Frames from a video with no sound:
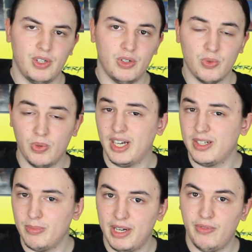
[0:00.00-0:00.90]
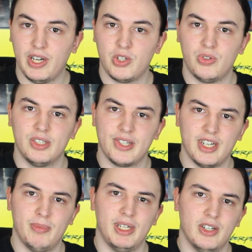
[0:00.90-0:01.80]
videos with other manufacturers
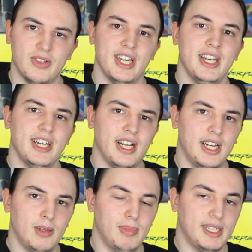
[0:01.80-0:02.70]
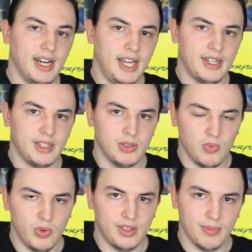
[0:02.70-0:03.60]
coming out a little bit later
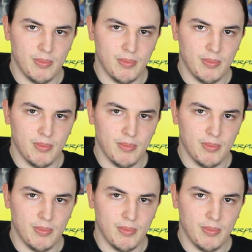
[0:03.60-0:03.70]
with